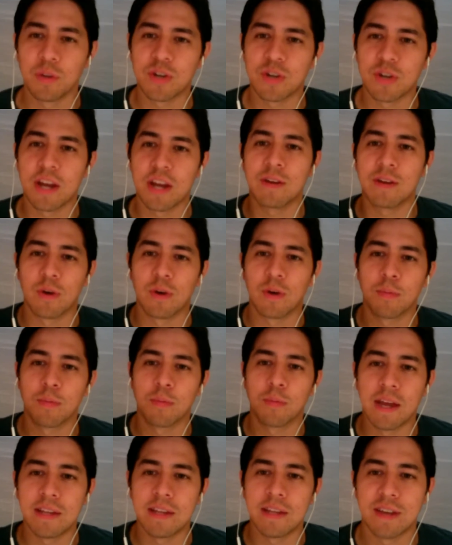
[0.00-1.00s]
to
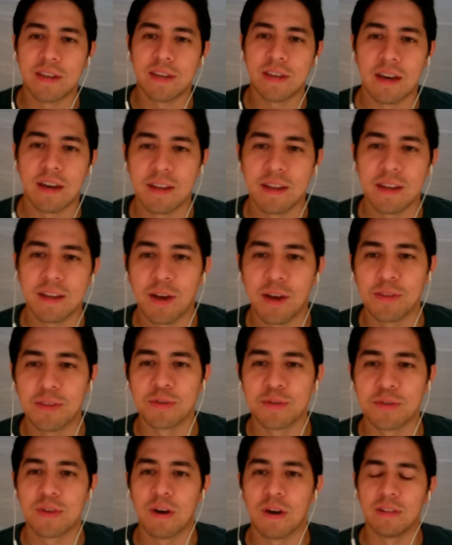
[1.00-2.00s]
incorporate those
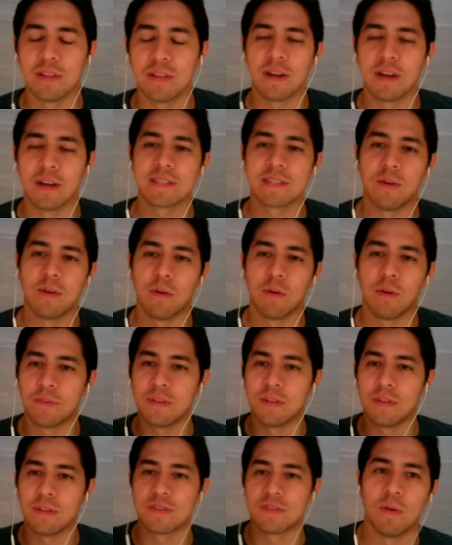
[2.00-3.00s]
song lyrics, and hopefully
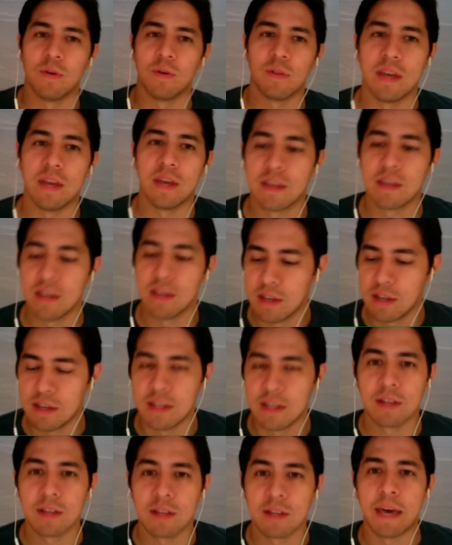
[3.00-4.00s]
there's no like
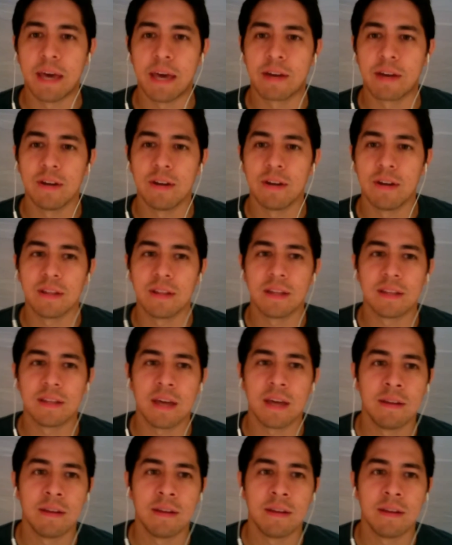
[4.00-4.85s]
Nickelback or anything like that.